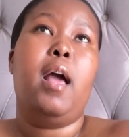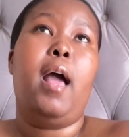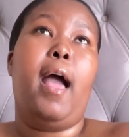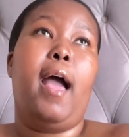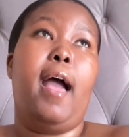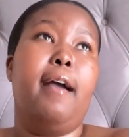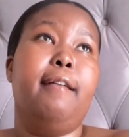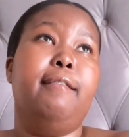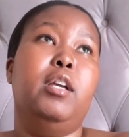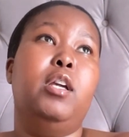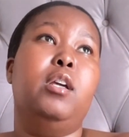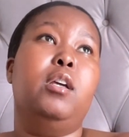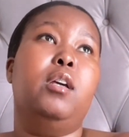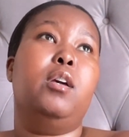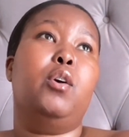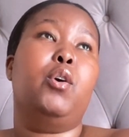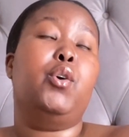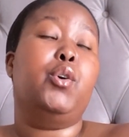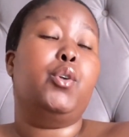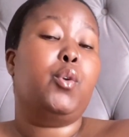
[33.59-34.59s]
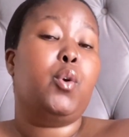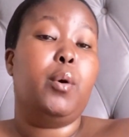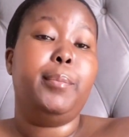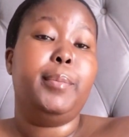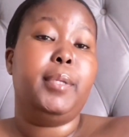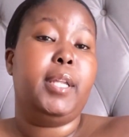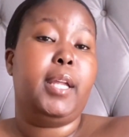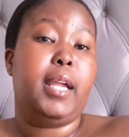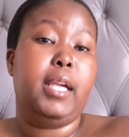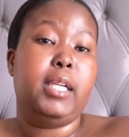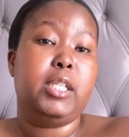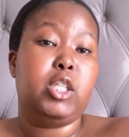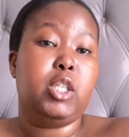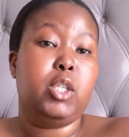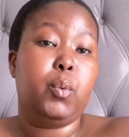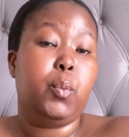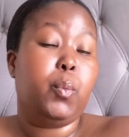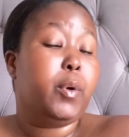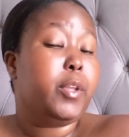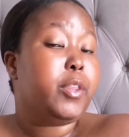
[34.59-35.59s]
having good
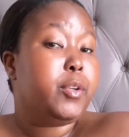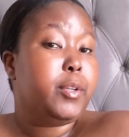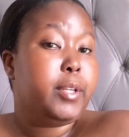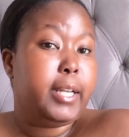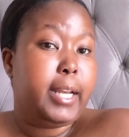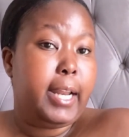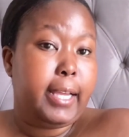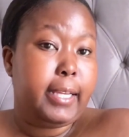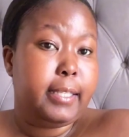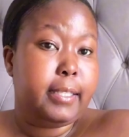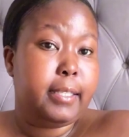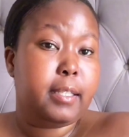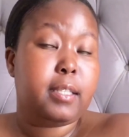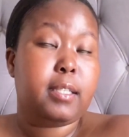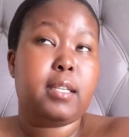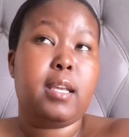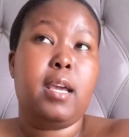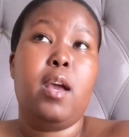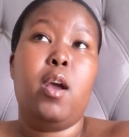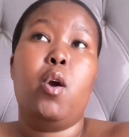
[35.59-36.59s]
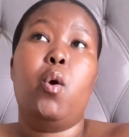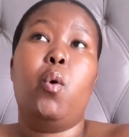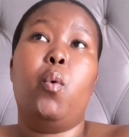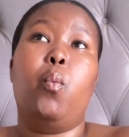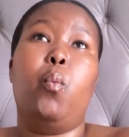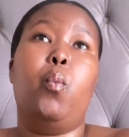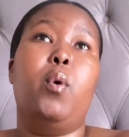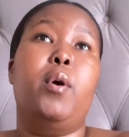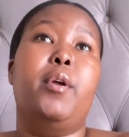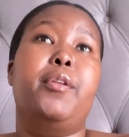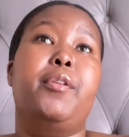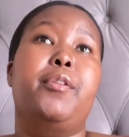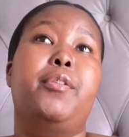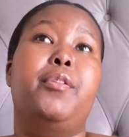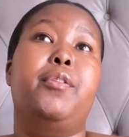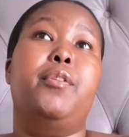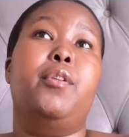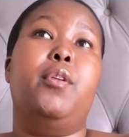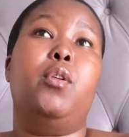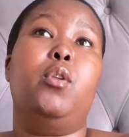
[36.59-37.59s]
communication with your client, with
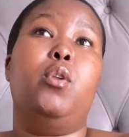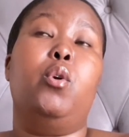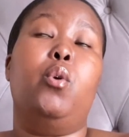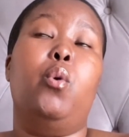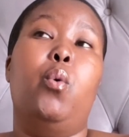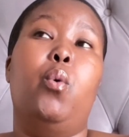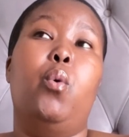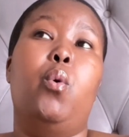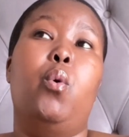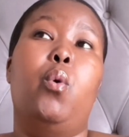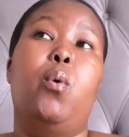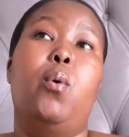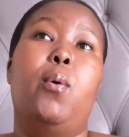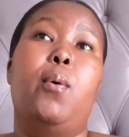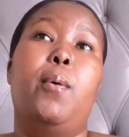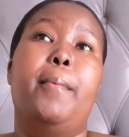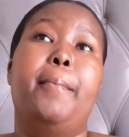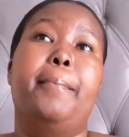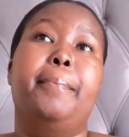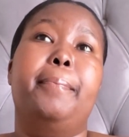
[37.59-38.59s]
your